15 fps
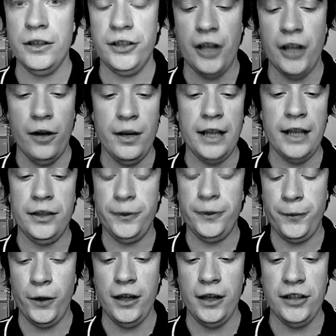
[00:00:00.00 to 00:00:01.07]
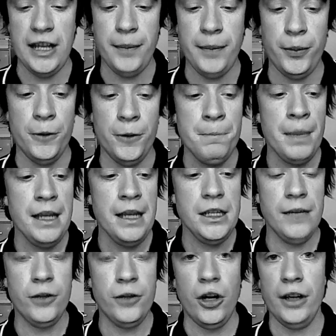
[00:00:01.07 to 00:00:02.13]
So, as for example,
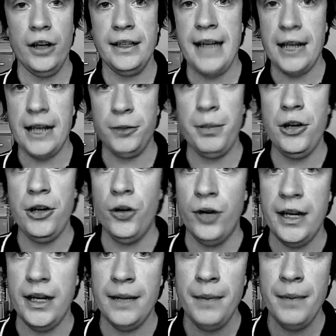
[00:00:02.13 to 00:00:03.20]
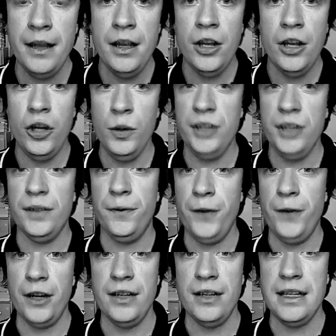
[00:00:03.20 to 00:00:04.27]
you've got Gaspar Noé, who is a
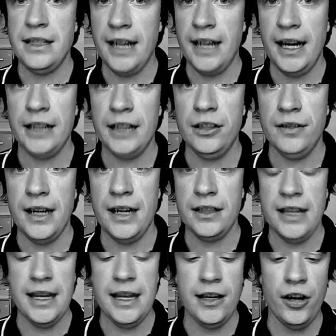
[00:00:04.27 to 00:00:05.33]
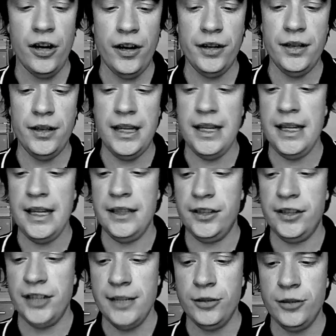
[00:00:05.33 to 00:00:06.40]
very dark director. It
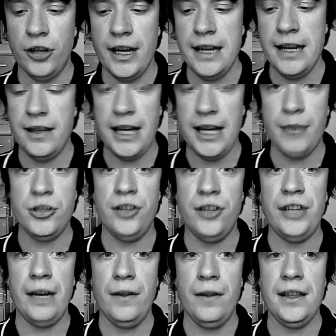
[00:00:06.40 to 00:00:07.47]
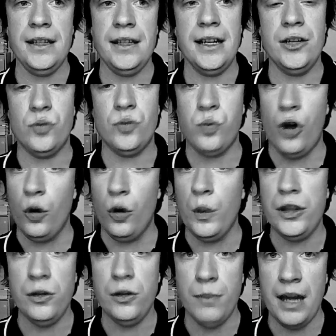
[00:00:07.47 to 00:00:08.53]
seems like he captures everything that is wrong
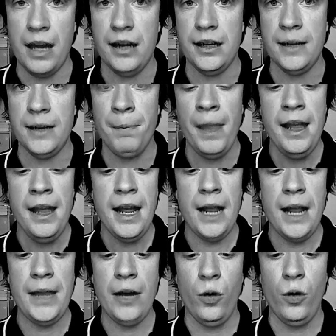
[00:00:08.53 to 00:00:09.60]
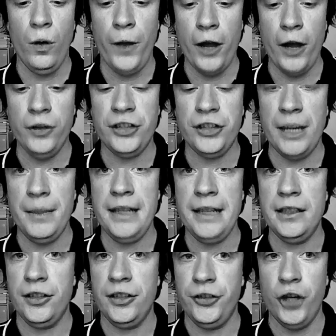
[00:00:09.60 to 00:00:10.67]
with humanity, and that although something
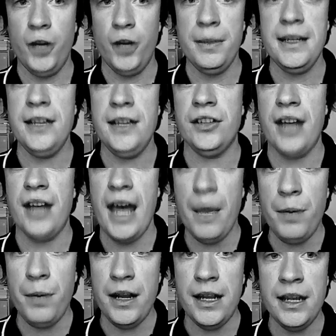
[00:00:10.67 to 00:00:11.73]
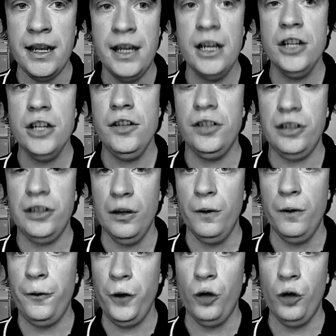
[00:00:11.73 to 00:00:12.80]
disturbing isn't happening, you
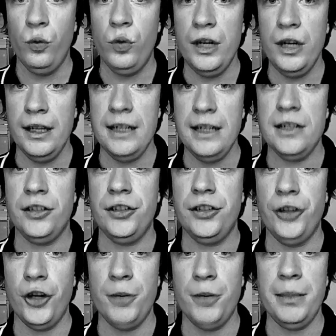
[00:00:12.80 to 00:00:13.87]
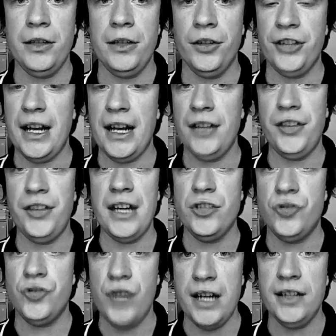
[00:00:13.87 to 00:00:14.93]
still feel really disturbed because it has that
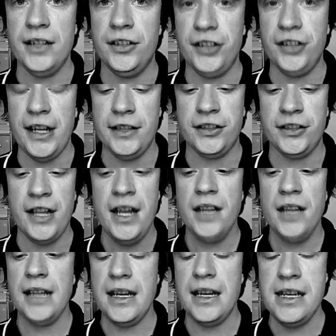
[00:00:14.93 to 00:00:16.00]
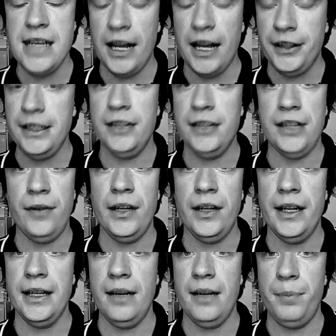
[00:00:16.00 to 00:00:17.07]
dreaded sense that nothing is ever
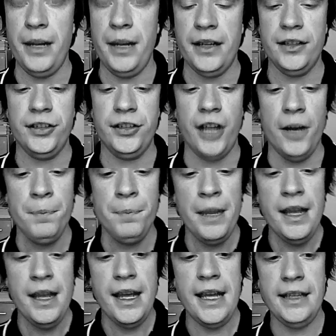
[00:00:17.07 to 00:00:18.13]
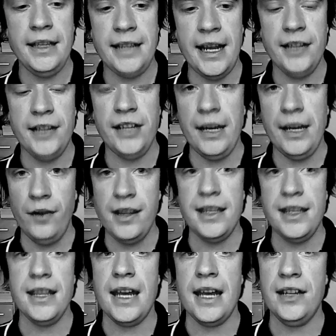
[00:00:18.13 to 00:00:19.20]
going to get better. So he takes
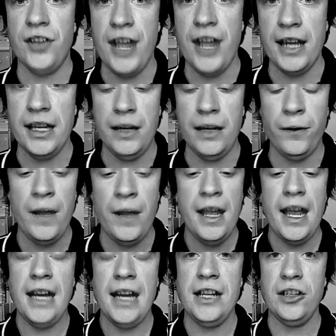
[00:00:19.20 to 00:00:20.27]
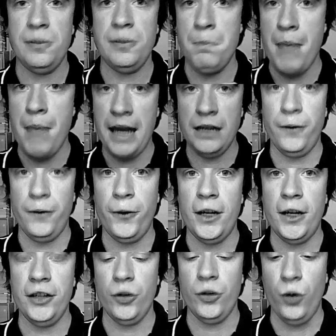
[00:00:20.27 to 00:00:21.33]
everything that is negative and he just
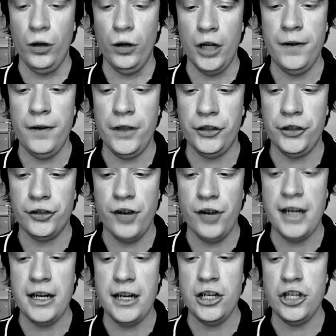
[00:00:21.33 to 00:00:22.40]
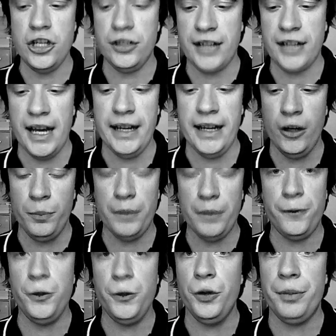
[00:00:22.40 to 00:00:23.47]
magnifies it all over the screen, and you just can't help but
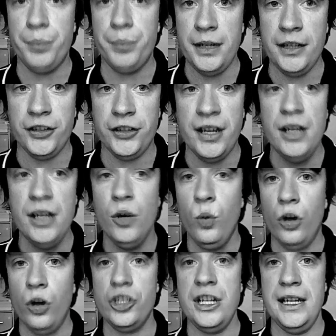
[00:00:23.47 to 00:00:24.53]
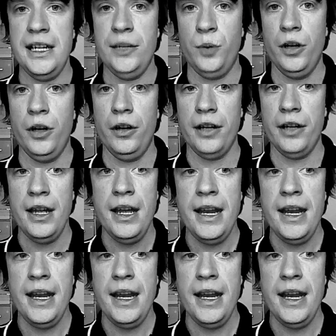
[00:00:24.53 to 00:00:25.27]
feel depressed watching his work.